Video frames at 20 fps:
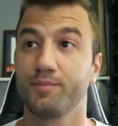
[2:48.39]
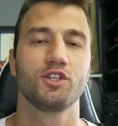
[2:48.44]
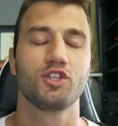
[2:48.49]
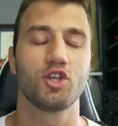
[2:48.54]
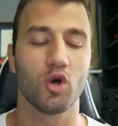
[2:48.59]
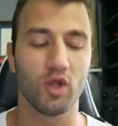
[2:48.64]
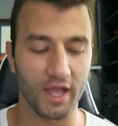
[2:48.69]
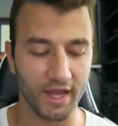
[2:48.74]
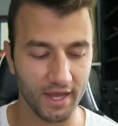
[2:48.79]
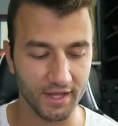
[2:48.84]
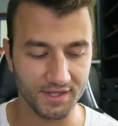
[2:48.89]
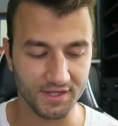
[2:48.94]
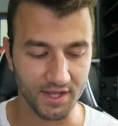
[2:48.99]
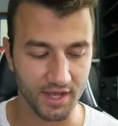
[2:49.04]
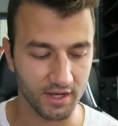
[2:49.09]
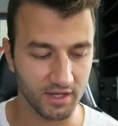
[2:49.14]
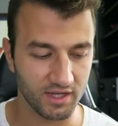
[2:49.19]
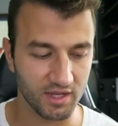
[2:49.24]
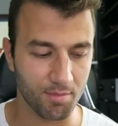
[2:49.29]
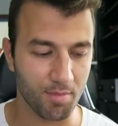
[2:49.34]
So like I
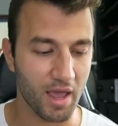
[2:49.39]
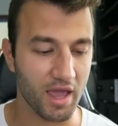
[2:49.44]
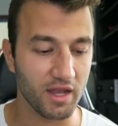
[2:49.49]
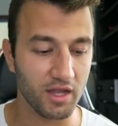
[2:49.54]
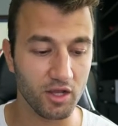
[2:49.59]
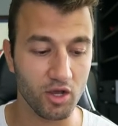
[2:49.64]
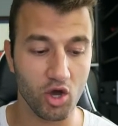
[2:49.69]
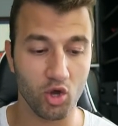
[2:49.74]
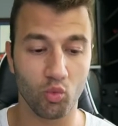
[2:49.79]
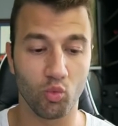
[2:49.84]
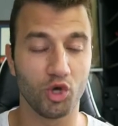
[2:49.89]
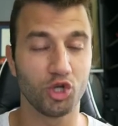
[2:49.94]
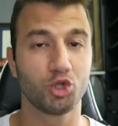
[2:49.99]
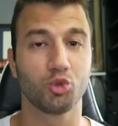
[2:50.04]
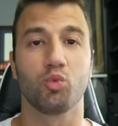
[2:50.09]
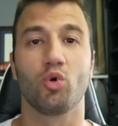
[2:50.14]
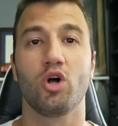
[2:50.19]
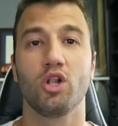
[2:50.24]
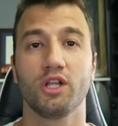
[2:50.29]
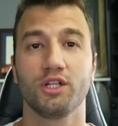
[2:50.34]
said, depending on
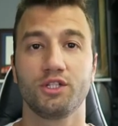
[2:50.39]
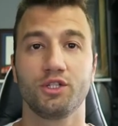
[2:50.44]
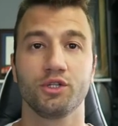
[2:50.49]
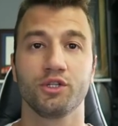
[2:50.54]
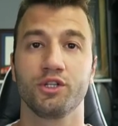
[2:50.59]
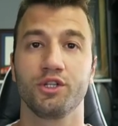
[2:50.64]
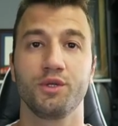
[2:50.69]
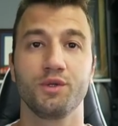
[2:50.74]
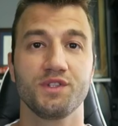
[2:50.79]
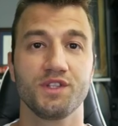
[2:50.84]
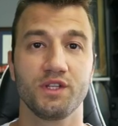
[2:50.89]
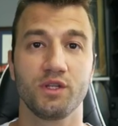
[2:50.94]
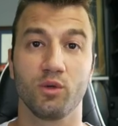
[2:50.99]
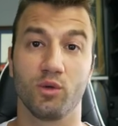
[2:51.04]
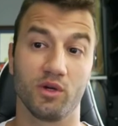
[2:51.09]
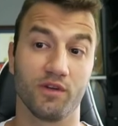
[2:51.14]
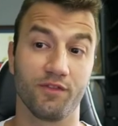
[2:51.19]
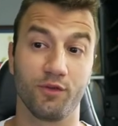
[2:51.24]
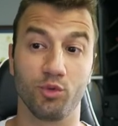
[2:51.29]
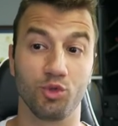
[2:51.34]
which wallet you're using,
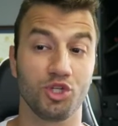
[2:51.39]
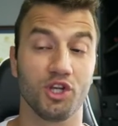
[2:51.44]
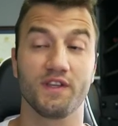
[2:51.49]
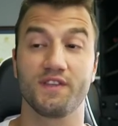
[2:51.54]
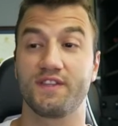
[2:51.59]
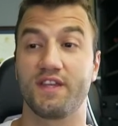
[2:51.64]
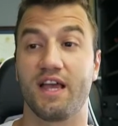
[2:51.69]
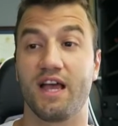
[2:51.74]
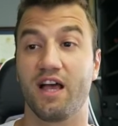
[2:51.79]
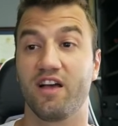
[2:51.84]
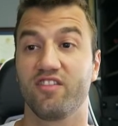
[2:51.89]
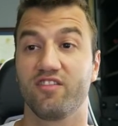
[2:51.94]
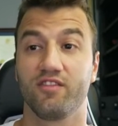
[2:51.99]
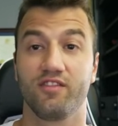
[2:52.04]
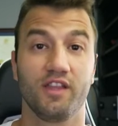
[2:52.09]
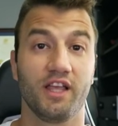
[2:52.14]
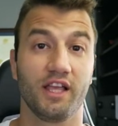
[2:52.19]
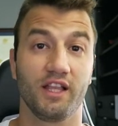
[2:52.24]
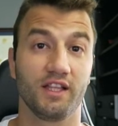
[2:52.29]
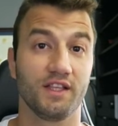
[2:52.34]
or if you just
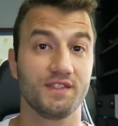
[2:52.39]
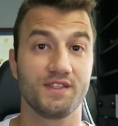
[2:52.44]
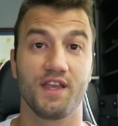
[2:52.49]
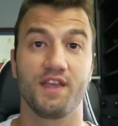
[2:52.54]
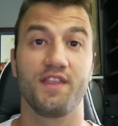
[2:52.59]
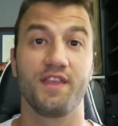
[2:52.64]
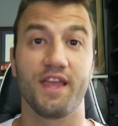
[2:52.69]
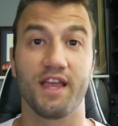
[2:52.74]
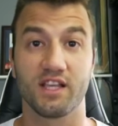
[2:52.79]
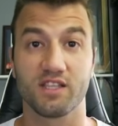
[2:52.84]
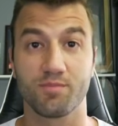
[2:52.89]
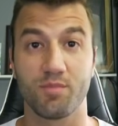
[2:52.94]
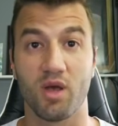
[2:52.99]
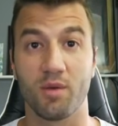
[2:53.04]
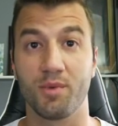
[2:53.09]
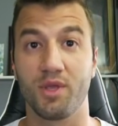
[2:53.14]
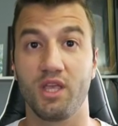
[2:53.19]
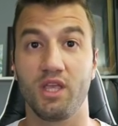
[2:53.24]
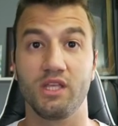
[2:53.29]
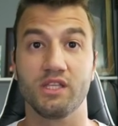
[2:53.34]
have, like, let's say the
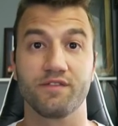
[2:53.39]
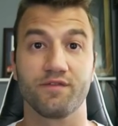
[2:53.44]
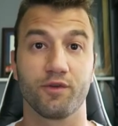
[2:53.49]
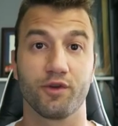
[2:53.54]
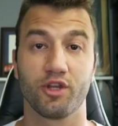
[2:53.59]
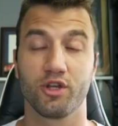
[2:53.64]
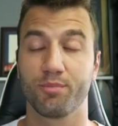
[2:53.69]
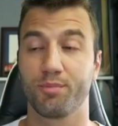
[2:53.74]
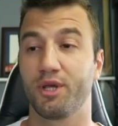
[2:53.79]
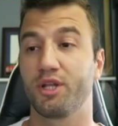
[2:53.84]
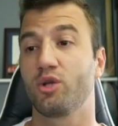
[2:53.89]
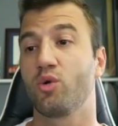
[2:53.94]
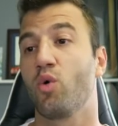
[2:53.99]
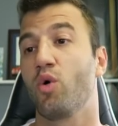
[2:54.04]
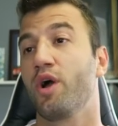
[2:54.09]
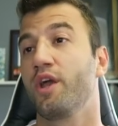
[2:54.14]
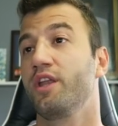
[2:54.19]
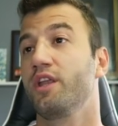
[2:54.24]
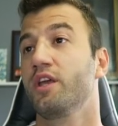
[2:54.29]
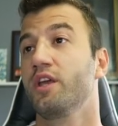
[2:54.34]
XPub keys for your
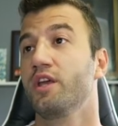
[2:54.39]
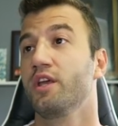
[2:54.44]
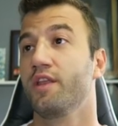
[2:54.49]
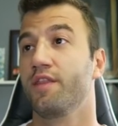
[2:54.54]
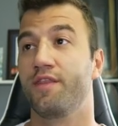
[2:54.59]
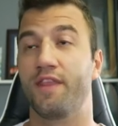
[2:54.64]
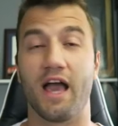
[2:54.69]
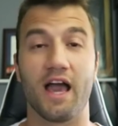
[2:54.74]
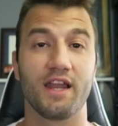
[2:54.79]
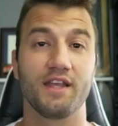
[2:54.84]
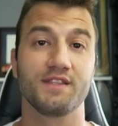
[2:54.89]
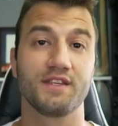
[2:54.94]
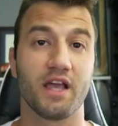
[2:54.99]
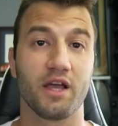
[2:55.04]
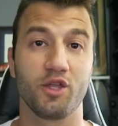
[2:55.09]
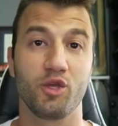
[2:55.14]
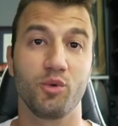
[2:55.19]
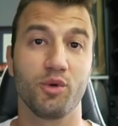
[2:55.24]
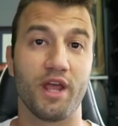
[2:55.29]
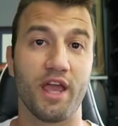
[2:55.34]
Bitcoin, that is how
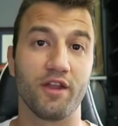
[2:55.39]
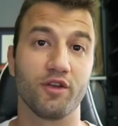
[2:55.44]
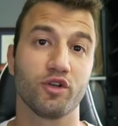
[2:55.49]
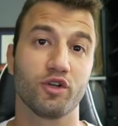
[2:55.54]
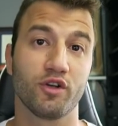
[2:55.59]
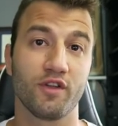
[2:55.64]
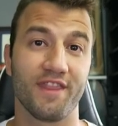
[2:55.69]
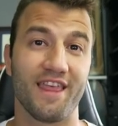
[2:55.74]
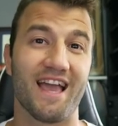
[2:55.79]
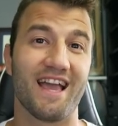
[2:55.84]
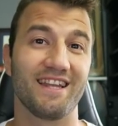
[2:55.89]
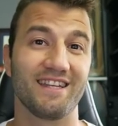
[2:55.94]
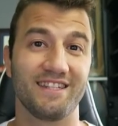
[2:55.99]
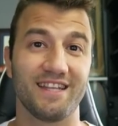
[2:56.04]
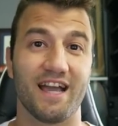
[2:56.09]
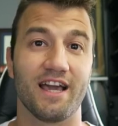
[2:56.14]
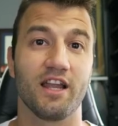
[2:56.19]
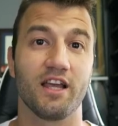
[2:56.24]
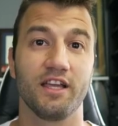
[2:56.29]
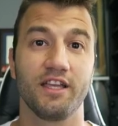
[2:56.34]
you would enter that
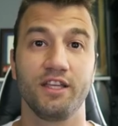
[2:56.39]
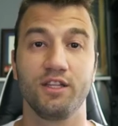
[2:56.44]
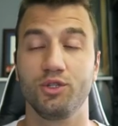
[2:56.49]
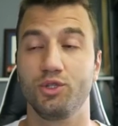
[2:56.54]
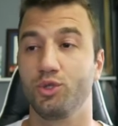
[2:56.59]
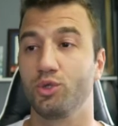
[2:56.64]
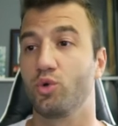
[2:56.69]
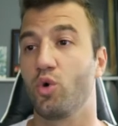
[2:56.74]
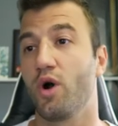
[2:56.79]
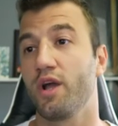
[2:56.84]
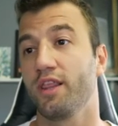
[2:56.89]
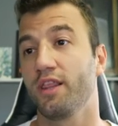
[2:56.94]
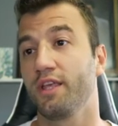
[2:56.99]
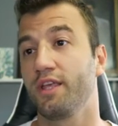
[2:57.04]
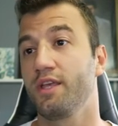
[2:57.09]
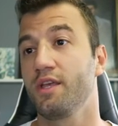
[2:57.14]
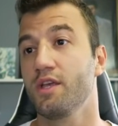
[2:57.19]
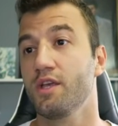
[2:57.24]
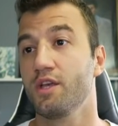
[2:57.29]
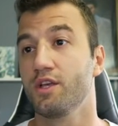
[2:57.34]
data into
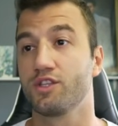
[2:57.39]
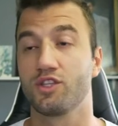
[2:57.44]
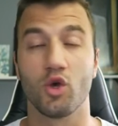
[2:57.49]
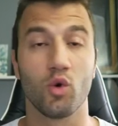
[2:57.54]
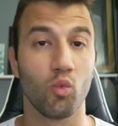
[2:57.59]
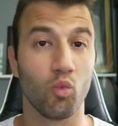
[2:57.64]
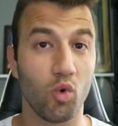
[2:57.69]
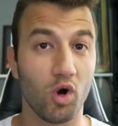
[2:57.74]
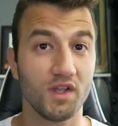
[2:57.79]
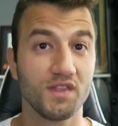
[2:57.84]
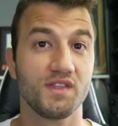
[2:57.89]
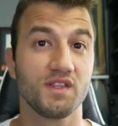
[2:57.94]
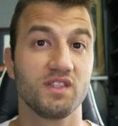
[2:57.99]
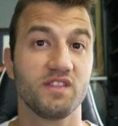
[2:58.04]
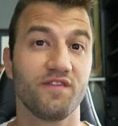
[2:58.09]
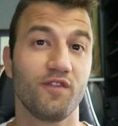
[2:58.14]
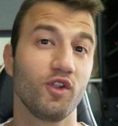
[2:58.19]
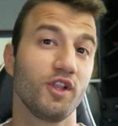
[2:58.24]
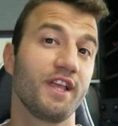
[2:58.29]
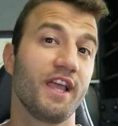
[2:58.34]
Koinly. So once it's
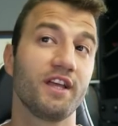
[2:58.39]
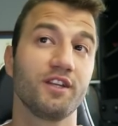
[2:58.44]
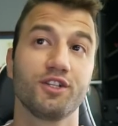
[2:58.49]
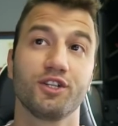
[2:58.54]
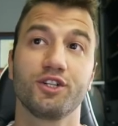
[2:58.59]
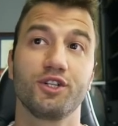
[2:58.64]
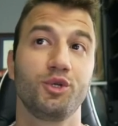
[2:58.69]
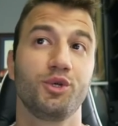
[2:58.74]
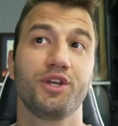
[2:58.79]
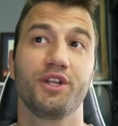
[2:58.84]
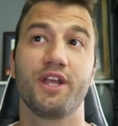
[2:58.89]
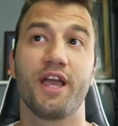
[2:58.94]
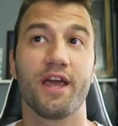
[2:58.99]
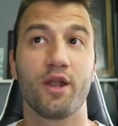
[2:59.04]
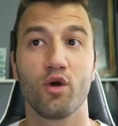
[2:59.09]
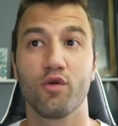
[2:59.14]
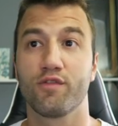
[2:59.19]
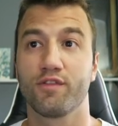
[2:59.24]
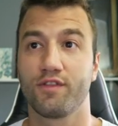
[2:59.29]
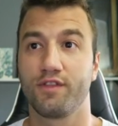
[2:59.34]
fully entered, you can
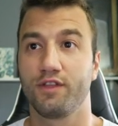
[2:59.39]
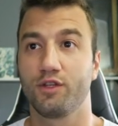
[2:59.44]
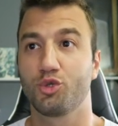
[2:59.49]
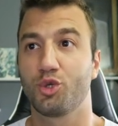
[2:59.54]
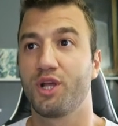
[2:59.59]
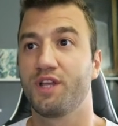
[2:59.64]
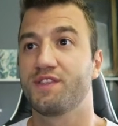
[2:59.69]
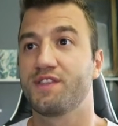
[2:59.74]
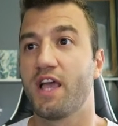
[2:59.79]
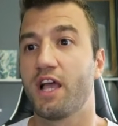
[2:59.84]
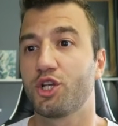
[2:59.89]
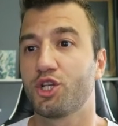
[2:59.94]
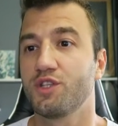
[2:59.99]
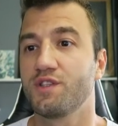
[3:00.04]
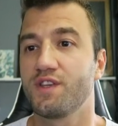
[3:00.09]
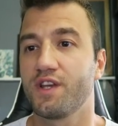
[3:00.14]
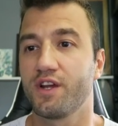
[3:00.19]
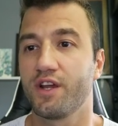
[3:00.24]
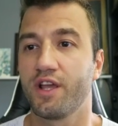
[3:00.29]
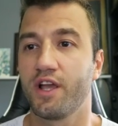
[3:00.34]
head over to the
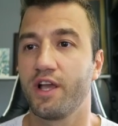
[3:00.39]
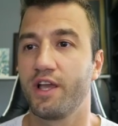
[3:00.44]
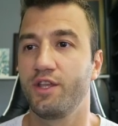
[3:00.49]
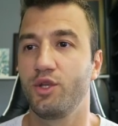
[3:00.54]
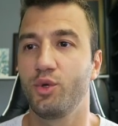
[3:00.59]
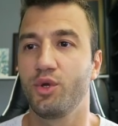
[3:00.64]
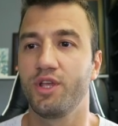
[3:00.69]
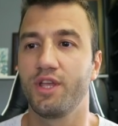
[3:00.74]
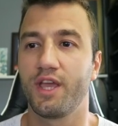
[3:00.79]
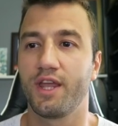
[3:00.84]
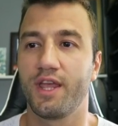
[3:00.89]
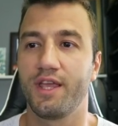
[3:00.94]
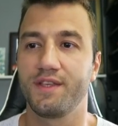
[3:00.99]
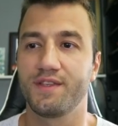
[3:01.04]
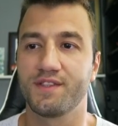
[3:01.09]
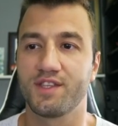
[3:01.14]
transactions area and you can get a